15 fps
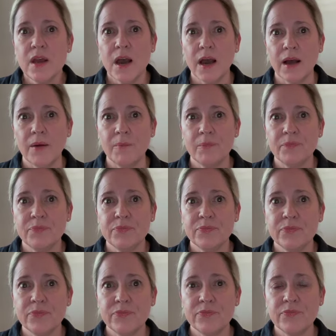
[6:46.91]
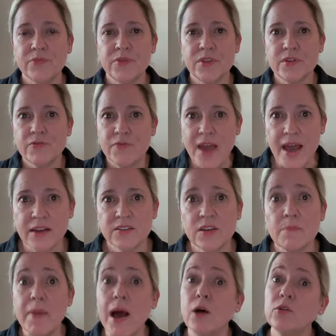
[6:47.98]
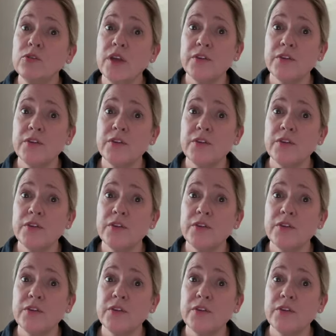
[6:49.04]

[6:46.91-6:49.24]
the facts about,